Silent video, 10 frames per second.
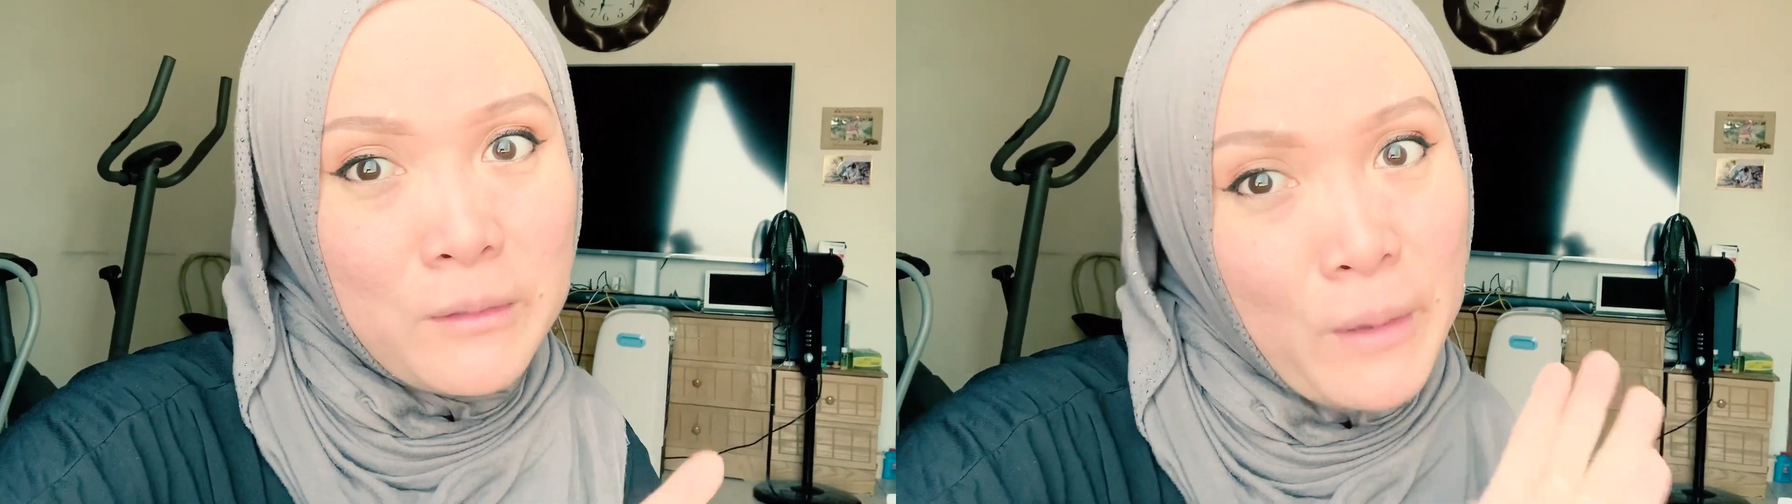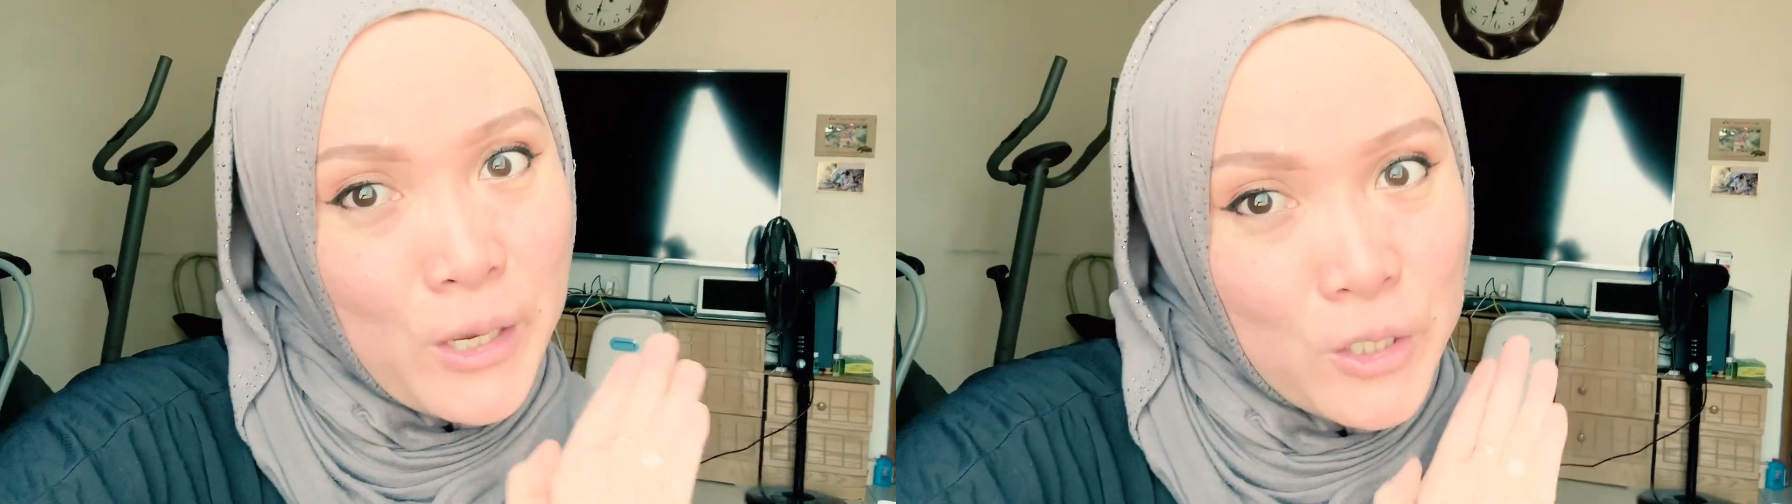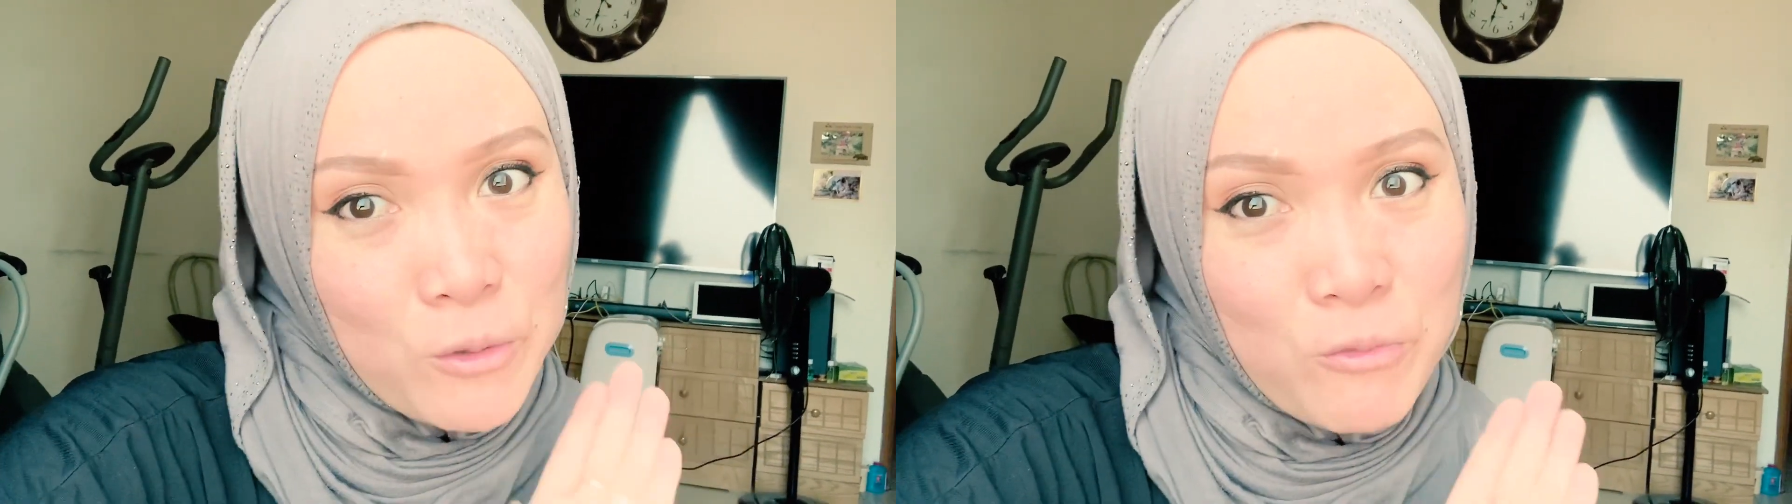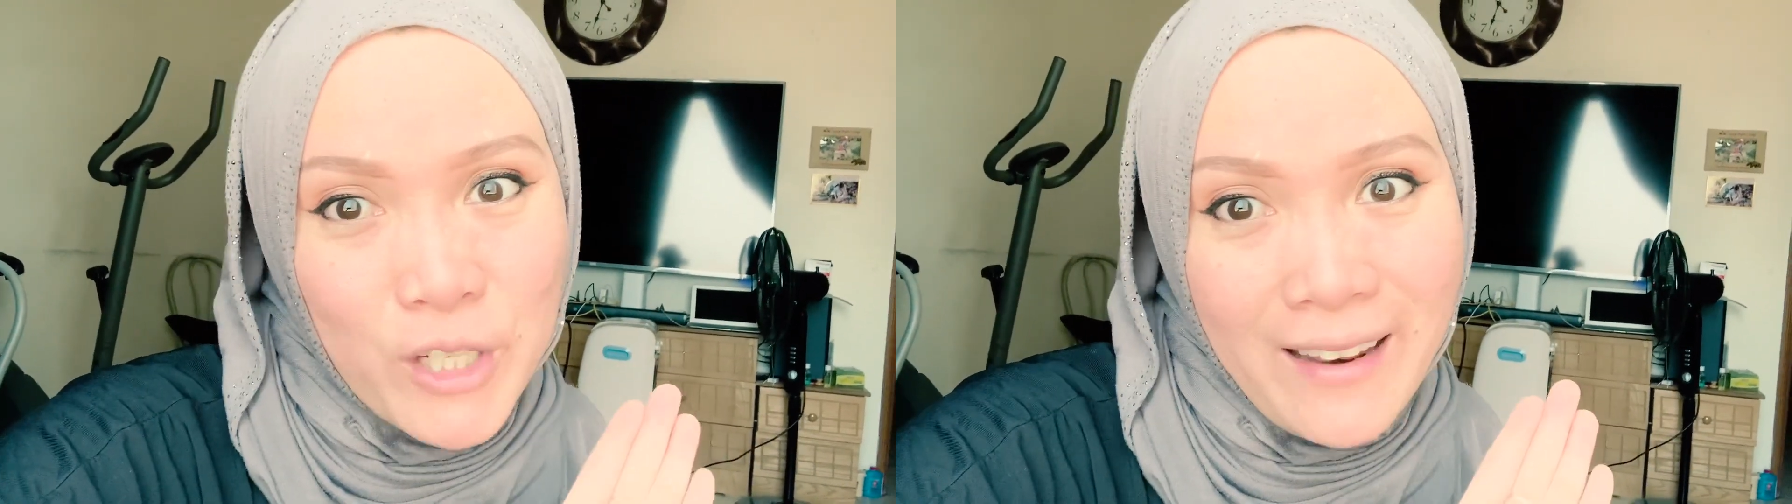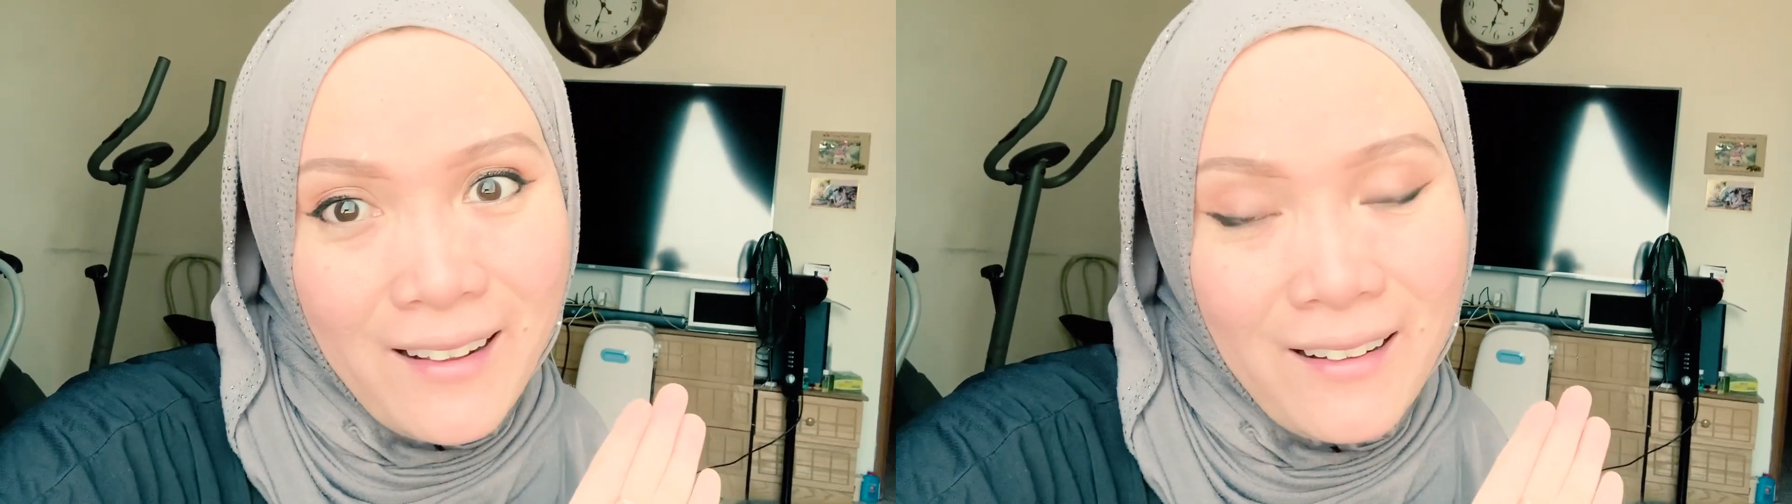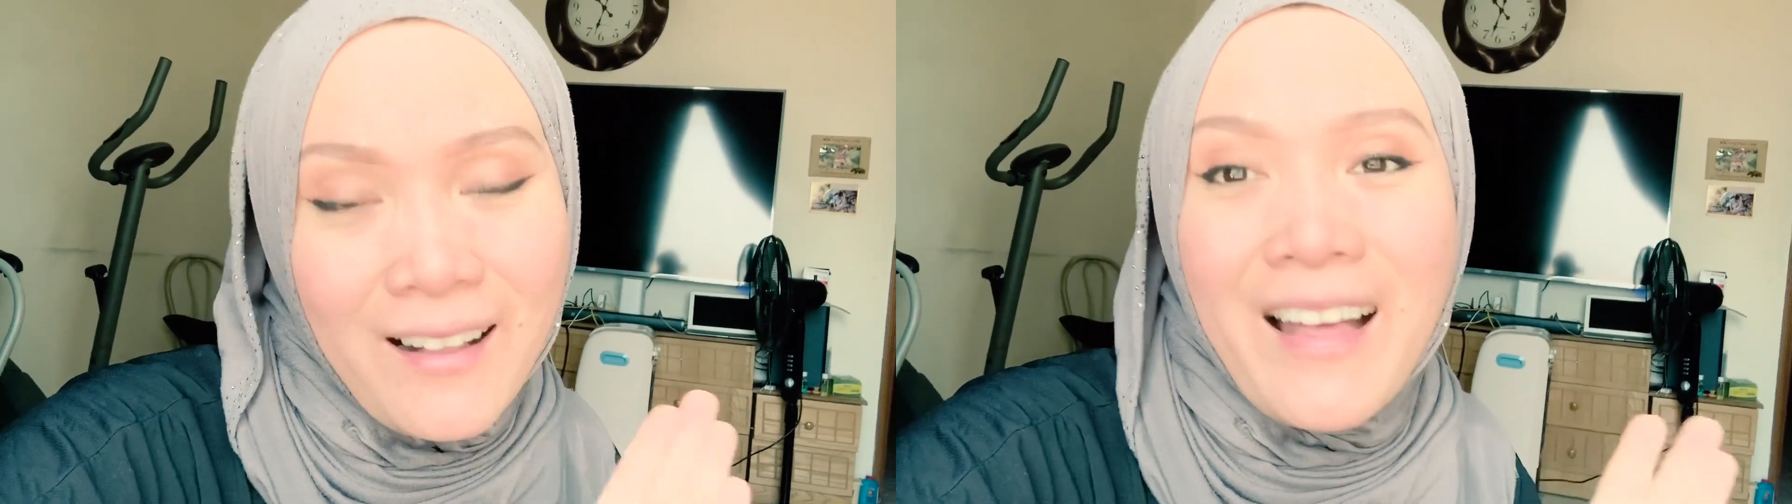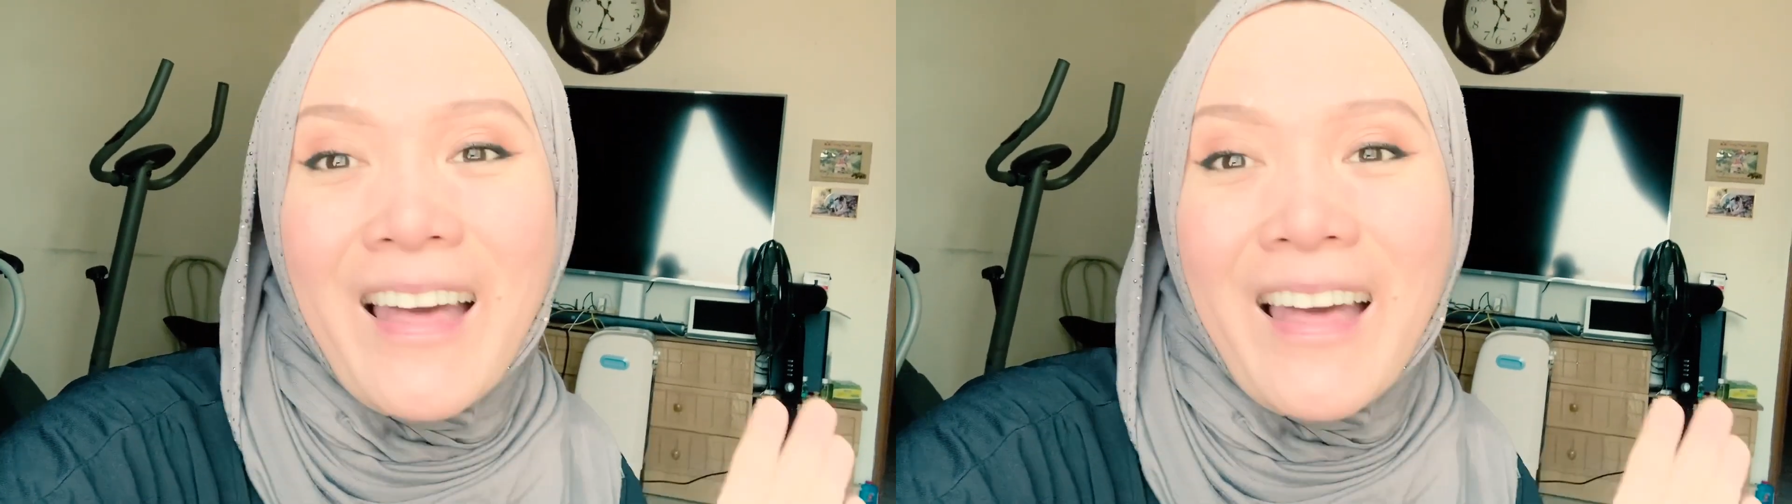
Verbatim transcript: in my YouTube channel,